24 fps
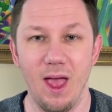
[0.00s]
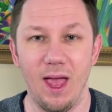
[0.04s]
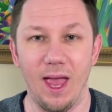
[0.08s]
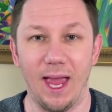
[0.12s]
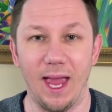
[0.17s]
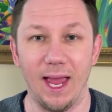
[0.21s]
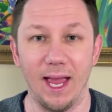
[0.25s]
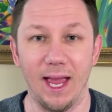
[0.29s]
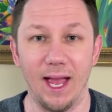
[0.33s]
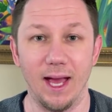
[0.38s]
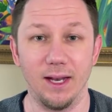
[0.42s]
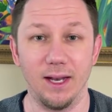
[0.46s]

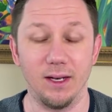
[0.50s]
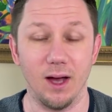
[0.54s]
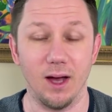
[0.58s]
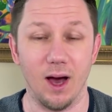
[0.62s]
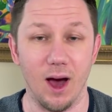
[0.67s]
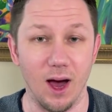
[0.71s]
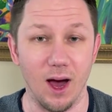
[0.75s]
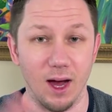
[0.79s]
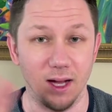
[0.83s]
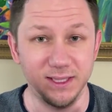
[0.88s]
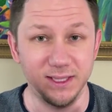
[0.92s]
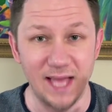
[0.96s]
And
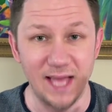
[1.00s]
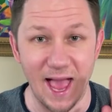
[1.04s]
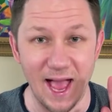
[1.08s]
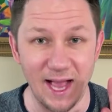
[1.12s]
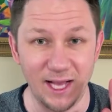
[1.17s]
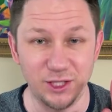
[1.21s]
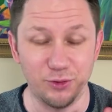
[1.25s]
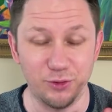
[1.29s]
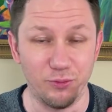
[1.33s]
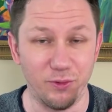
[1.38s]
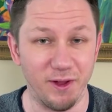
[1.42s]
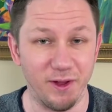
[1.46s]
uh,
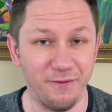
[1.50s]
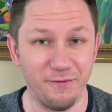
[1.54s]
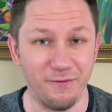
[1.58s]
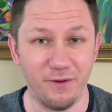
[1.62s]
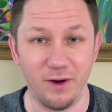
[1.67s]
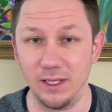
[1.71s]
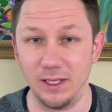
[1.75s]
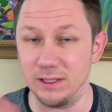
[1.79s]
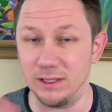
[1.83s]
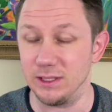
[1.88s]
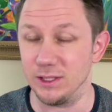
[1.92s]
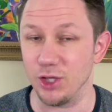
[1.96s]
tax
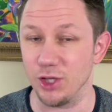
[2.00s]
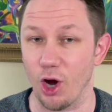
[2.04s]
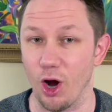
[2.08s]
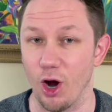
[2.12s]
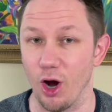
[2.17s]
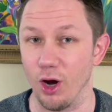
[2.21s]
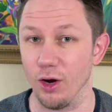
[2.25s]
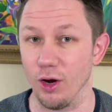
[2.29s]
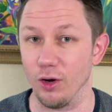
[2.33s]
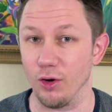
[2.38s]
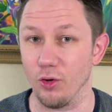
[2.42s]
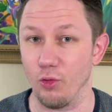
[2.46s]
refunds
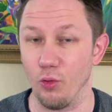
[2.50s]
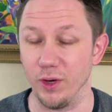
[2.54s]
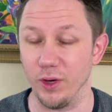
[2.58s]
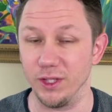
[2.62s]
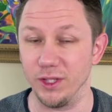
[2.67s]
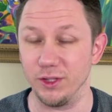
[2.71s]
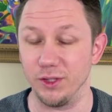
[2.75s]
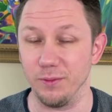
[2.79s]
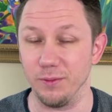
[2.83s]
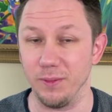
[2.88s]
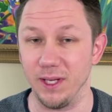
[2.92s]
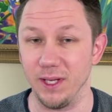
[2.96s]
are going
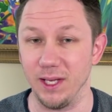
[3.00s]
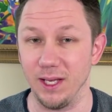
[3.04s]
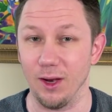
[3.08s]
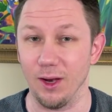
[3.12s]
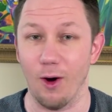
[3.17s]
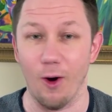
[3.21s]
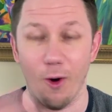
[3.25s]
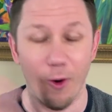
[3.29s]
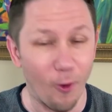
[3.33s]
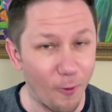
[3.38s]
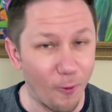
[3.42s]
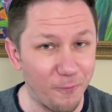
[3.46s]
to be
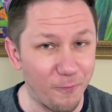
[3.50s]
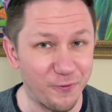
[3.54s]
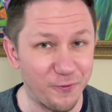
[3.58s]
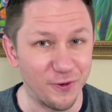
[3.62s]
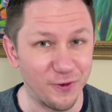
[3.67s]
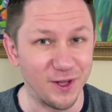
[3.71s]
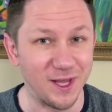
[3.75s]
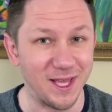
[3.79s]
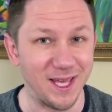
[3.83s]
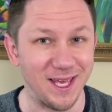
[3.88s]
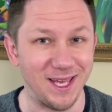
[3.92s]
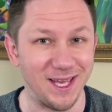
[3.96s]

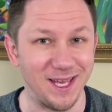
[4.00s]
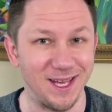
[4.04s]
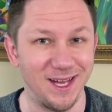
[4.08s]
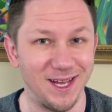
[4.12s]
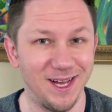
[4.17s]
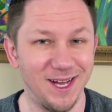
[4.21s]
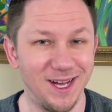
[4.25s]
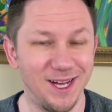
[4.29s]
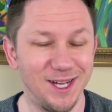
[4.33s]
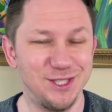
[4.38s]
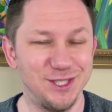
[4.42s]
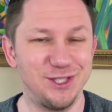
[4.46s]
hopefully
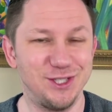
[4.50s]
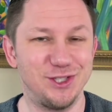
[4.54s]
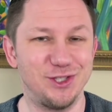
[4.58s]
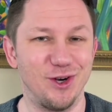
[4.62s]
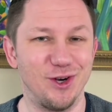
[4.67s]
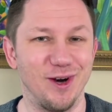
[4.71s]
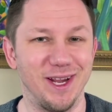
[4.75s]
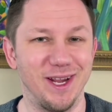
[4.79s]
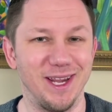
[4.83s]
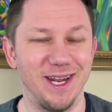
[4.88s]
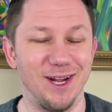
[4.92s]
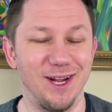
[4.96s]

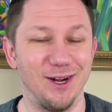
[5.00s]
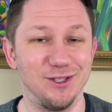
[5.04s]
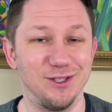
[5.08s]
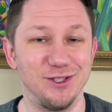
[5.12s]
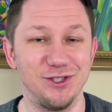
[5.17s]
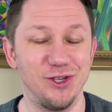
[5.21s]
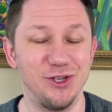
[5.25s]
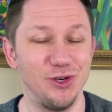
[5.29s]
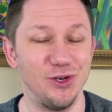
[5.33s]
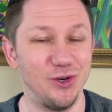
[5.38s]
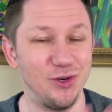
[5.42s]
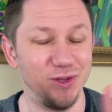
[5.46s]
starting here
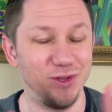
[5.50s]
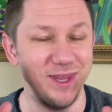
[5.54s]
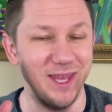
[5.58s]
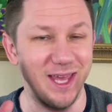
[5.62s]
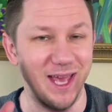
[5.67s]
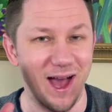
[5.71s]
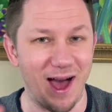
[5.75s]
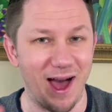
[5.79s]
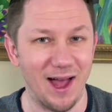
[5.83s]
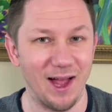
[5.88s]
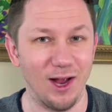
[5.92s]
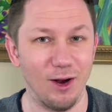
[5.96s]
soon. The
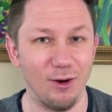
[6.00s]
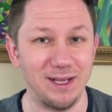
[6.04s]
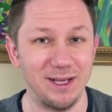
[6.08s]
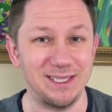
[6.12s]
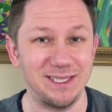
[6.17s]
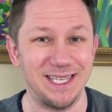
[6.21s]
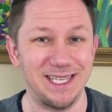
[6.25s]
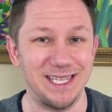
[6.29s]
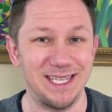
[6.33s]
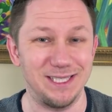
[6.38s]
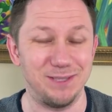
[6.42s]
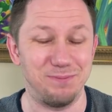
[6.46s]

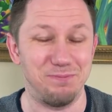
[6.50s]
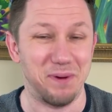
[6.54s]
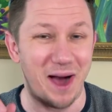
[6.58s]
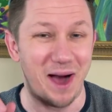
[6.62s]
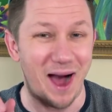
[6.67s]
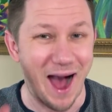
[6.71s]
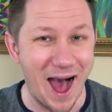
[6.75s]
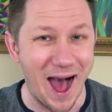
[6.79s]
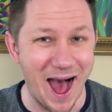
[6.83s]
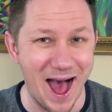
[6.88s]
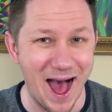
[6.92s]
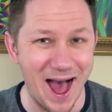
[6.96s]
IRS is
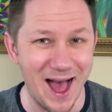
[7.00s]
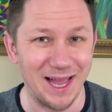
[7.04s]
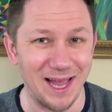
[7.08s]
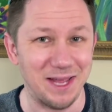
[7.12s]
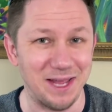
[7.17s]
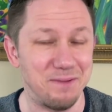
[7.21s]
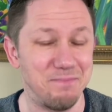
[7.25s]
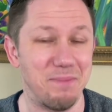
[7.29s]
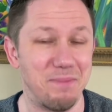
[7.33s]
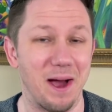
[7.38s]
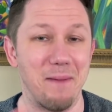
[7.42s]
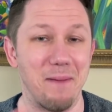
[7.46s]

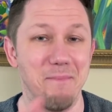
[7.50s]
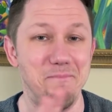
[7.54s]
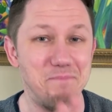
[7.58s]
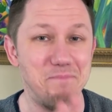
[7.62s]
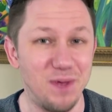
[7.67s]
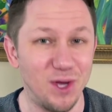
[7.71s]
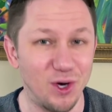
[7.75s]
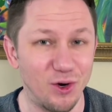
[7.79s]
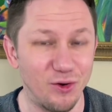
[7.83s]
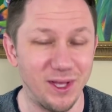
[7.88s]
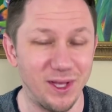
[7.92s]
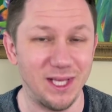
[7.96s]
behind by
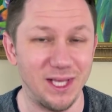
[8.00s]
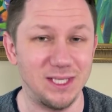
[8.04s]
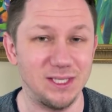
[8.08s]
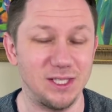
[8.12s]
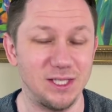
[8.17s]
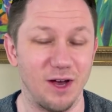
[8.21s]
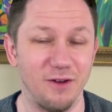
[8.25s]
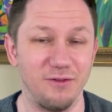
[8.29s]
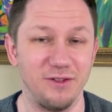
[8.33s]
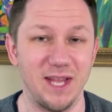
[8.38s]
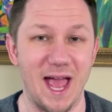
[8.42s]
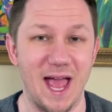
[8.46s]
millions
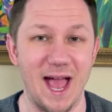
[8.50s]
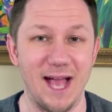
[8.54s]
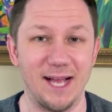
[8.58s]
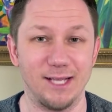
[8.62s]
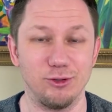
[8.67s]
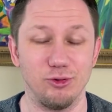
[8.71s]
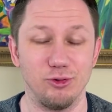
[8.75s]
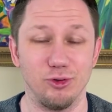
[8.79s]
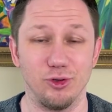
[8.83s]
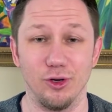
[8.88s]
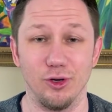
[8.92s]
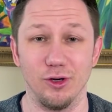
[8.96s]
of
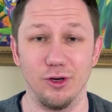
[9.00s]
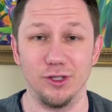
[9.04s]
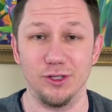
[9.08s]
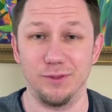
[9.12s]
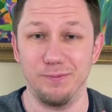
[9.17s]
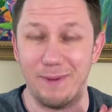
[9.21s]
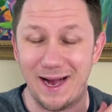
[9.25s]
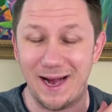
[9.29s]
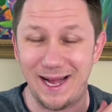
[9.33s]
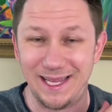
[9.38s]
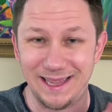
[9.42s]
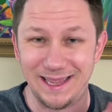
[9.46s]
tax returns
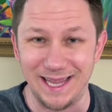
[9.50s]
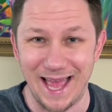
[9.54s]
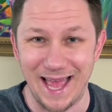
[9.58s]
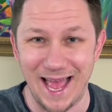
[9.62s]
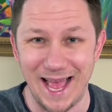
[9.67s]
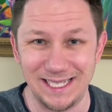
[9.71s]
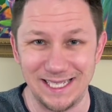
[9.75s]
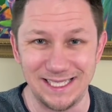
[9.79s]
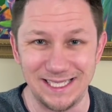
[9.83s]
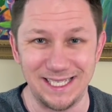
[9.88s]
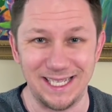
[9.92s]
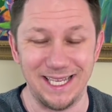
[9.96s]
by
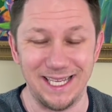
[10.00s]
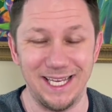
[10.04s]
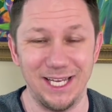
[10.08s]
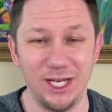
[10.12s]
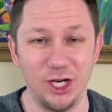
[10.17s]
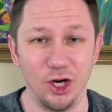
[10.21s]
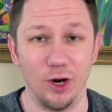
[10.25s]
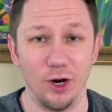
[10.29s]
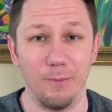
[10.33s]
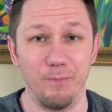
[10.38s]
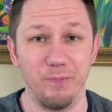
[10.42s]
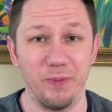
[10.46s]
last
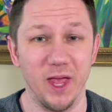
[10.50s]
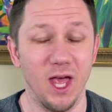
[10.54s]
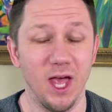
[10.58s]
year.